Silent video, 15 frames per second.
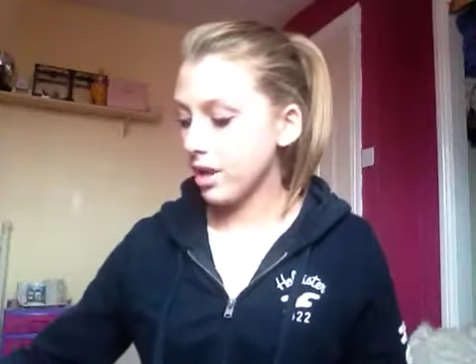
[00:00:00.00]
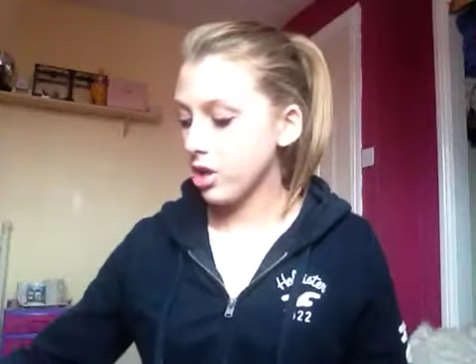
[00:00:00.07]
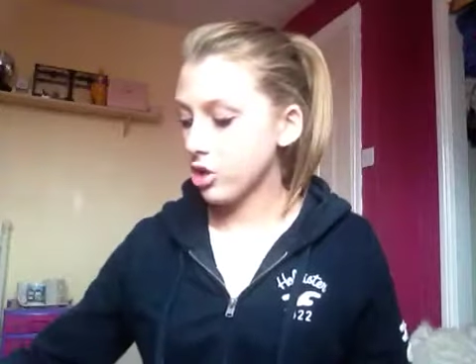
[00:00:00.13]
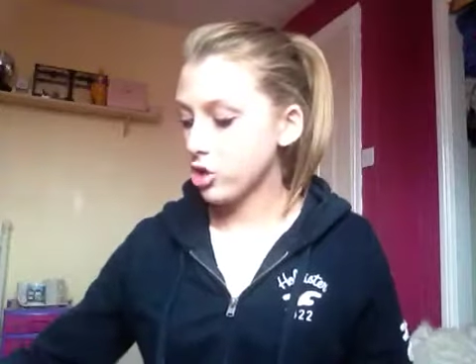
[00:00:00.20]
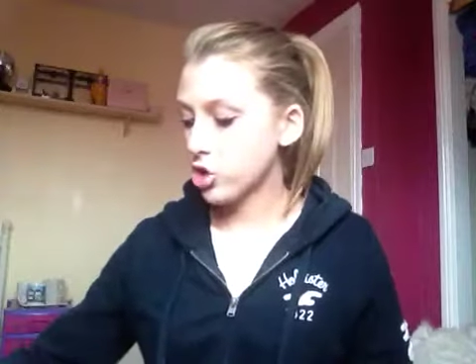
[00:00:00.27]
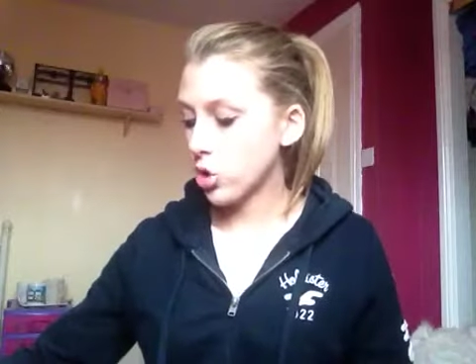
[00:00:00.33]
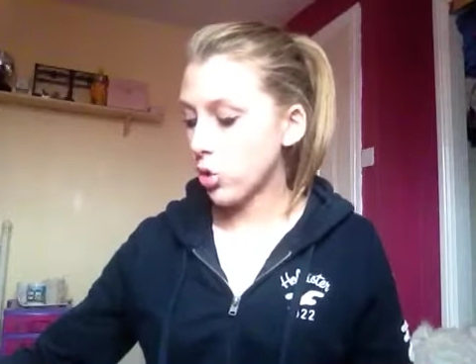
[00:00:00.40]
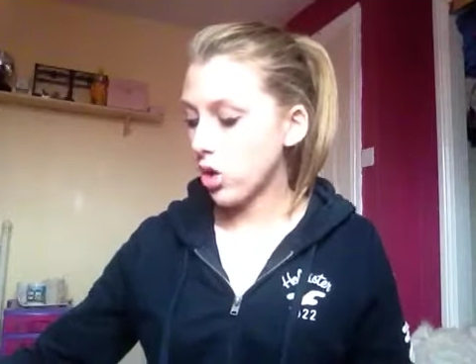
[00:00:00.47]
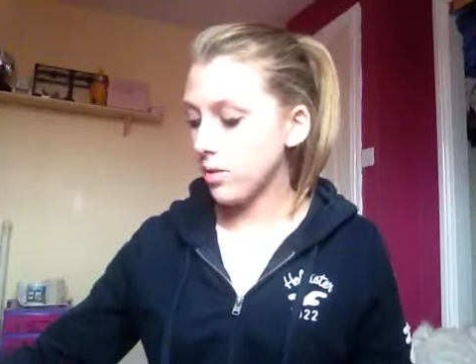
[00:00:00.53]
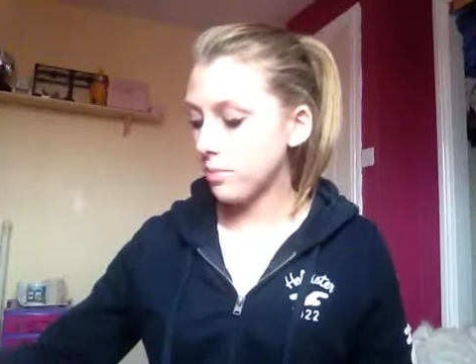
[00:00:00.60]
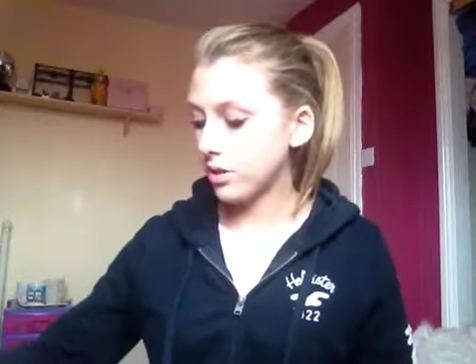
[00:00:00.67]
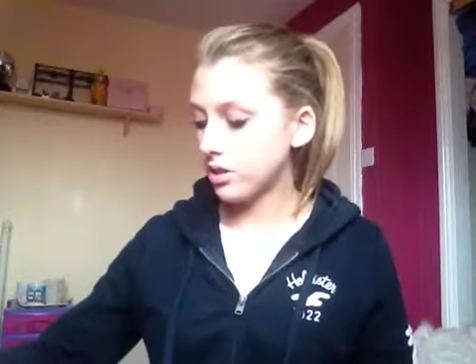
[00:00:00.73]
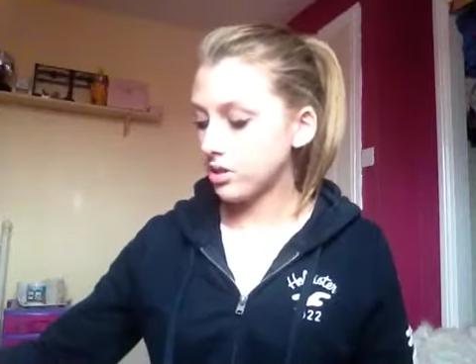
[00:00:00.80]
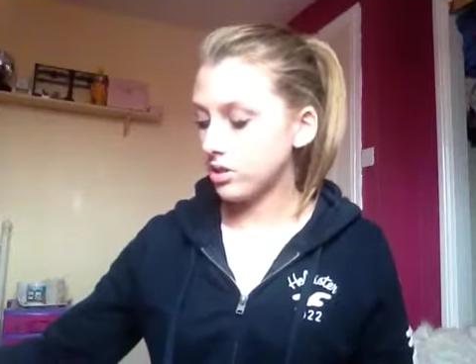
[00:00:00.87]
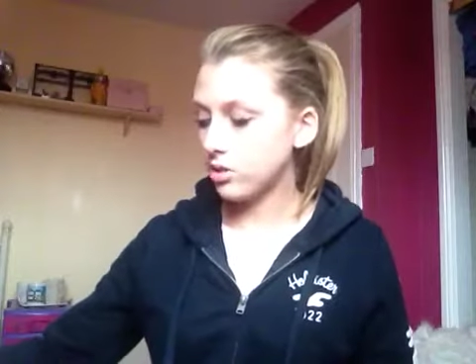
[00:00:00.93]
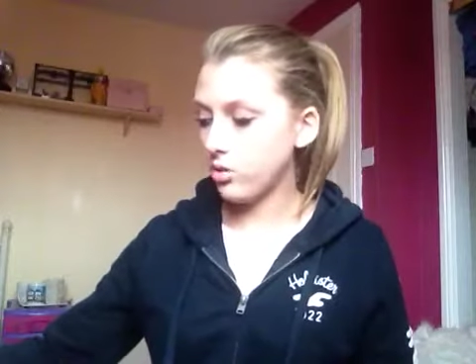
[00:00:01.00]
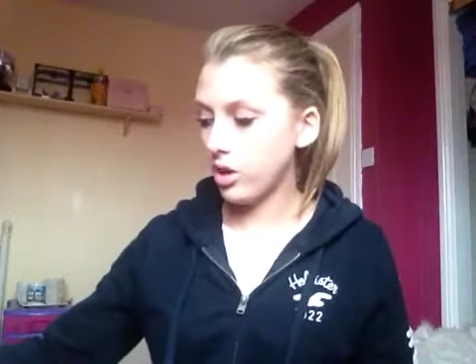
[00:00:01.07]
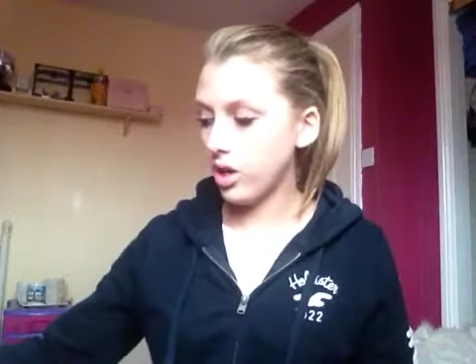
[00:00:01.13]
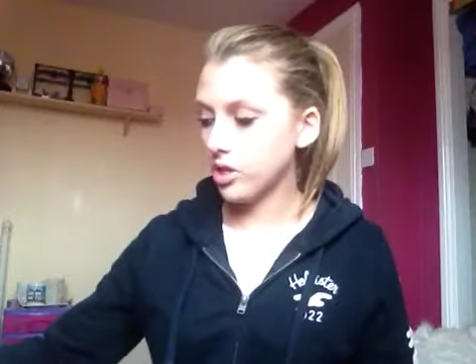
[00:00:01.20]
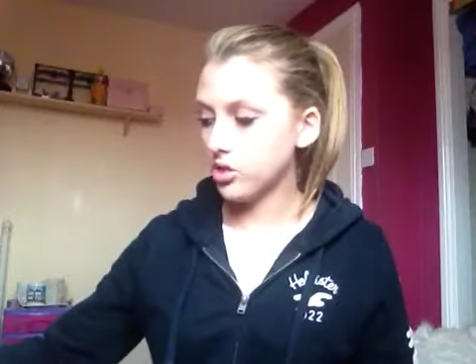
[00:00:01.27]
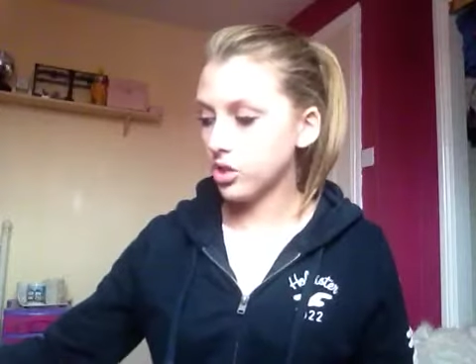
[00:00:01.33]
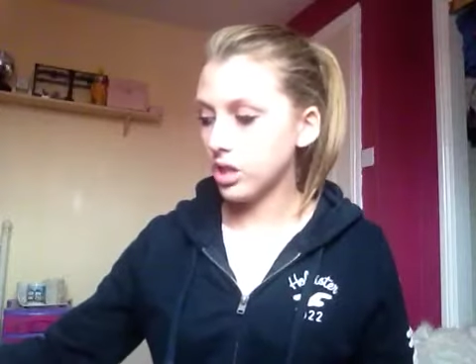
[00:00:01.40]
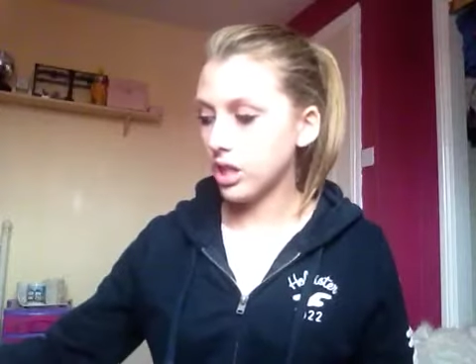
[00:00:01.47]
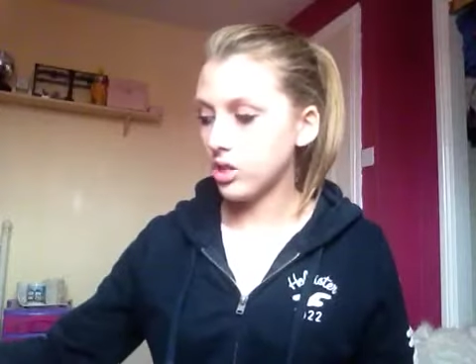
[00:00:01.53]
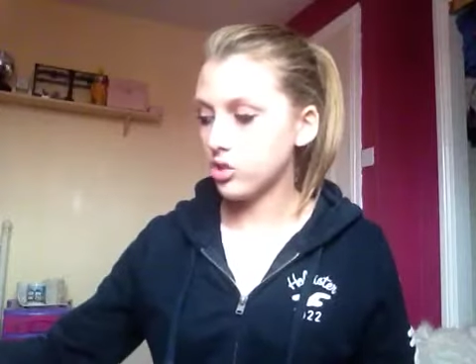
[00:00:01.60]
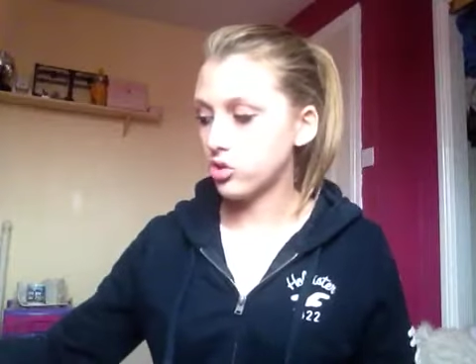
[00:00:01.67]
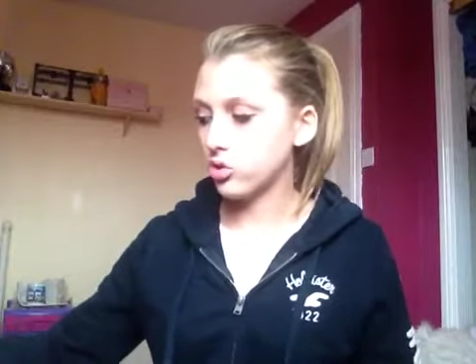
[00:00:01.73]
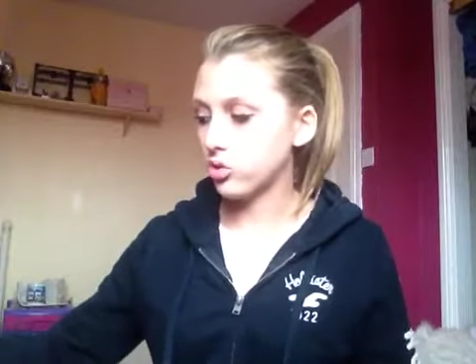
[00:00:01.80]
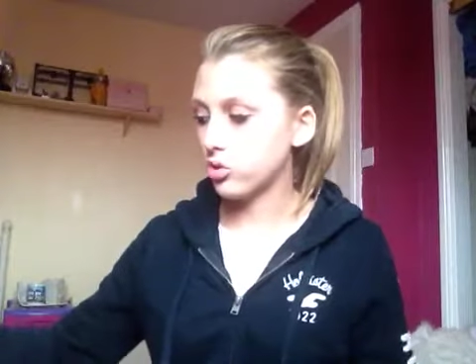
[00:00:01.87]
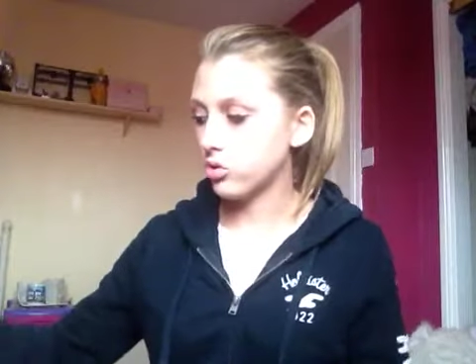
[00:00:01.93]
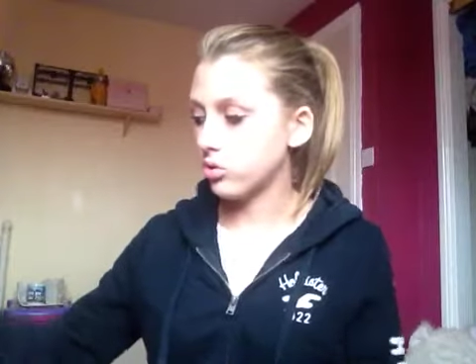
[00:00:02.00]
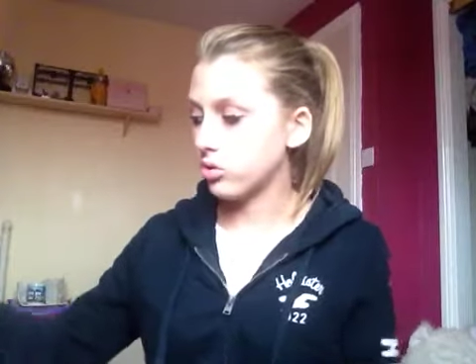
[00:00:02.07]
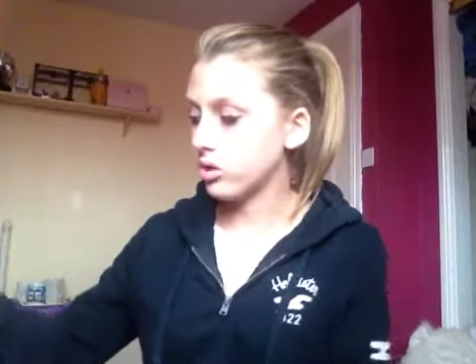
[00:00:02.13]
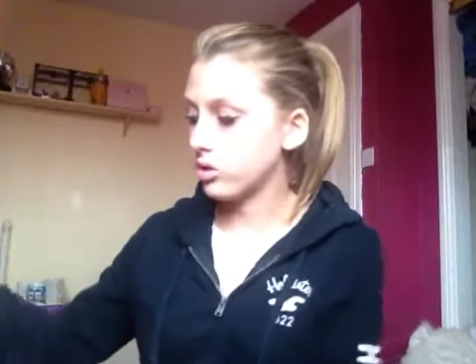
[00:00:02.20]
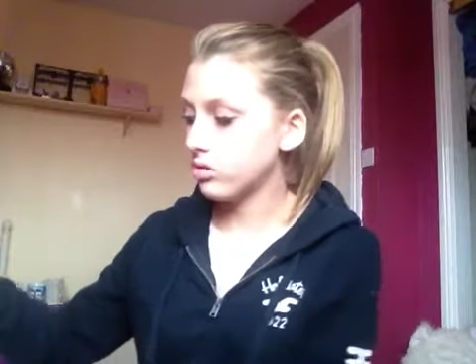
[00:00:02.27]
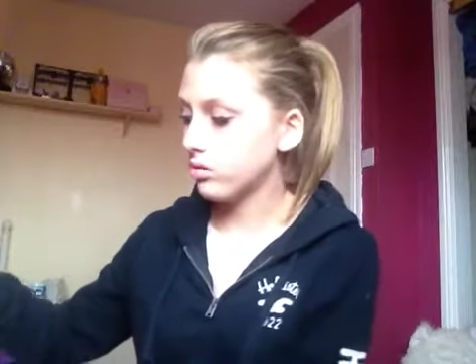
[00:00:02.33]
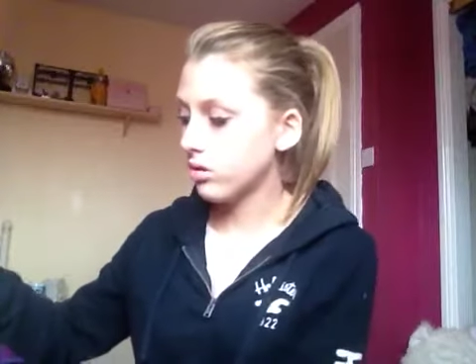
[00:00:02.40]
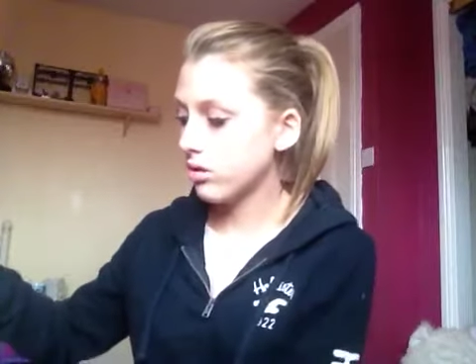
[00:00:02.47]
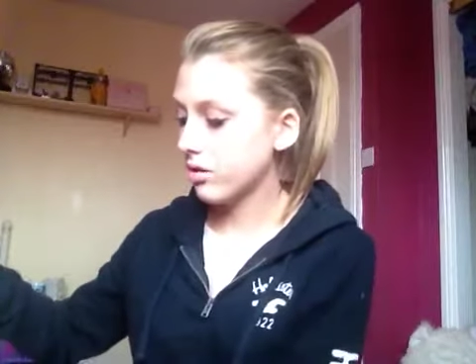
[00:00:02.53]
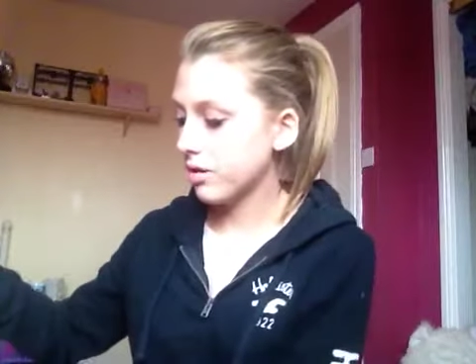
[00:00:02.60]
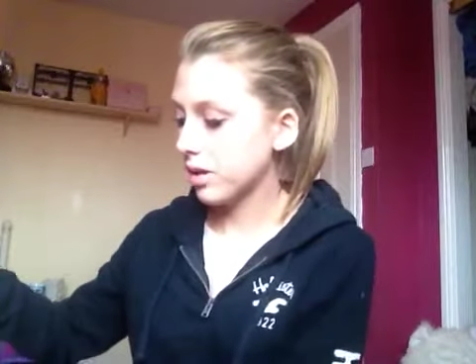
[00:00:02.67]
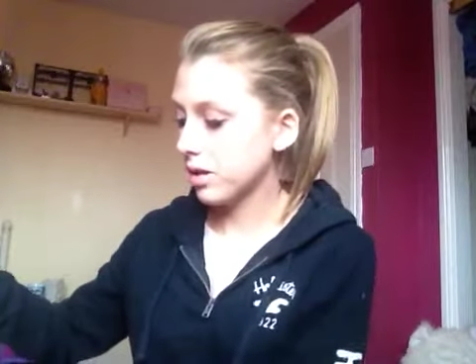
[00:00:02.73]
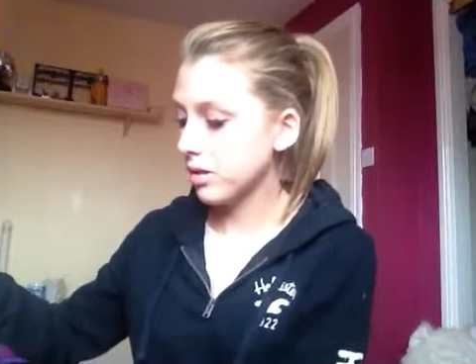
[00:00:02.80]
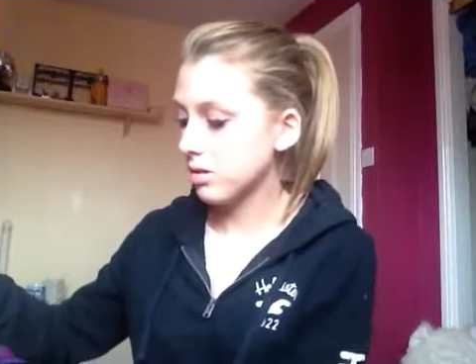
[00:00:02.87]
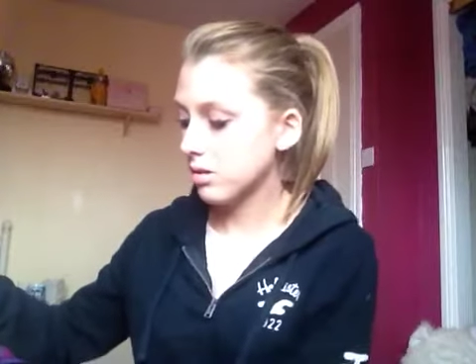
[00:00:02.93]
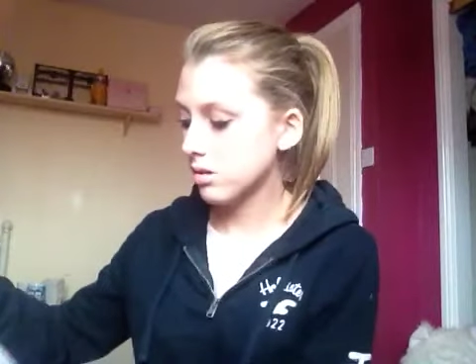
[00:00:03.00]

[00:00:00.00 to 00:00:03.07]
short, but it's not actually that short on, I don't think.